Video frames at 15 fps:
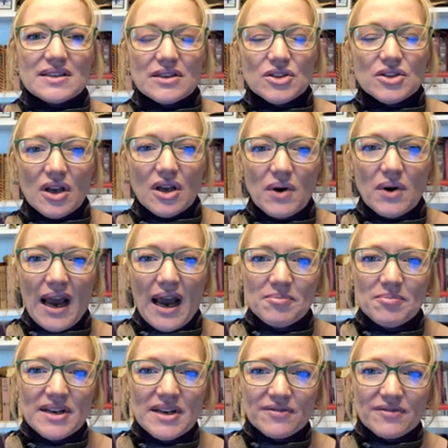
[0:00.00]
and so I've
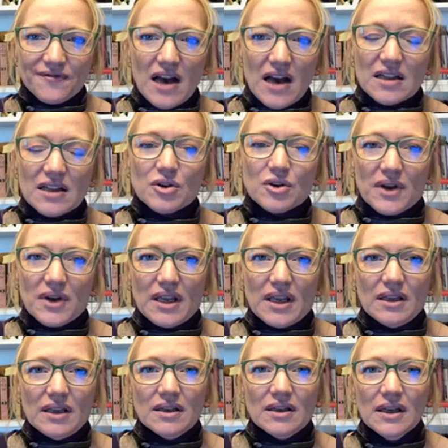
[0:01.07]
been
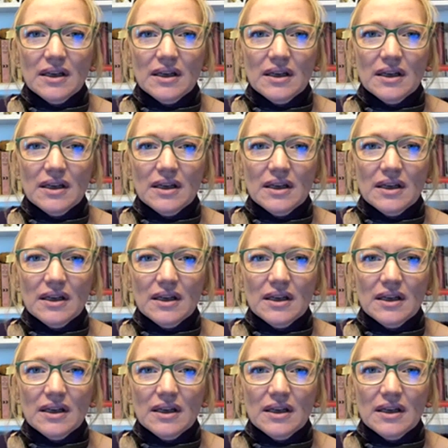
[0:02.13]
following